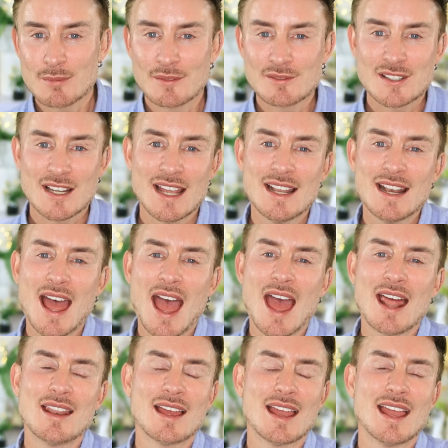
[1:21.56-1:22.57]
months in,
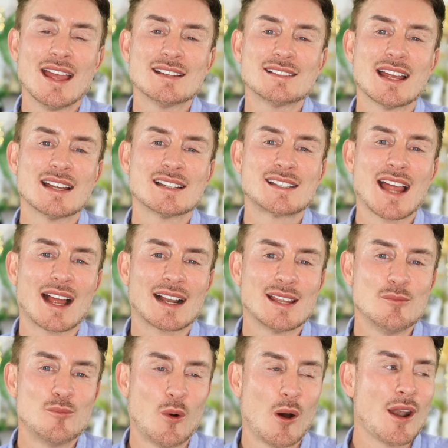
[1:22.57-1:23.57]
and here's
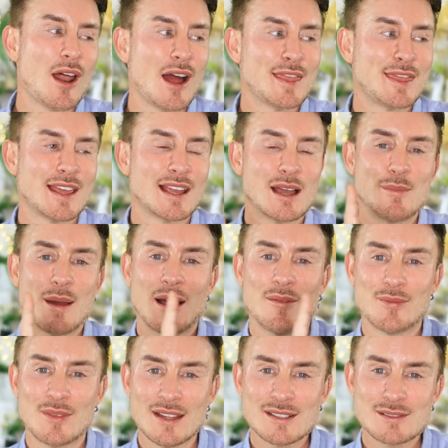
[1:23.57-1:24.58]
exactly what I think
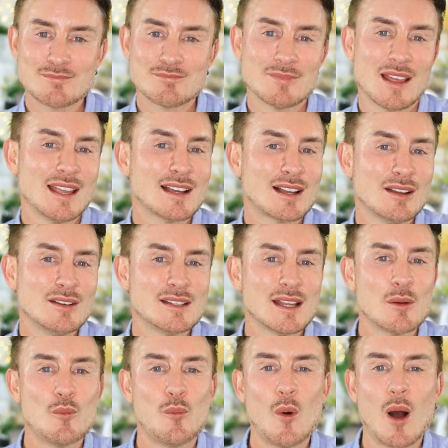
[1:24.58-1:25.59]
about this,
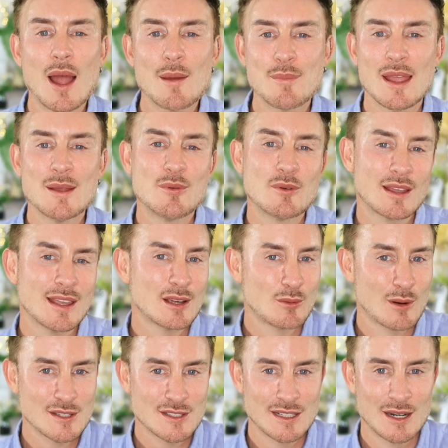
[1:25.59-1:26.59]
including why people keep
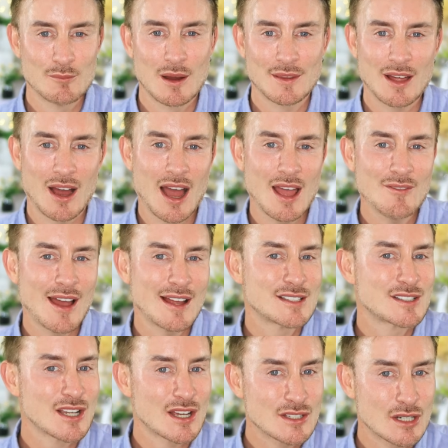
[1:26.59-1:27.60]
questioning whether I've
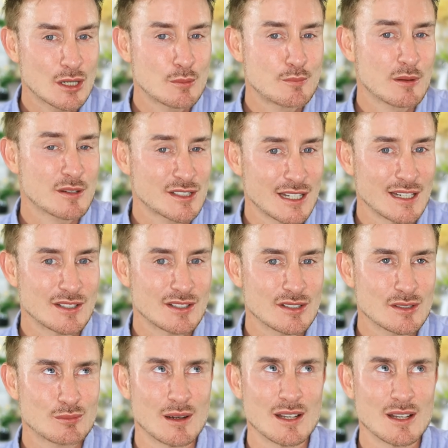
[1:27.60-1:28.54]
had surgical procedures,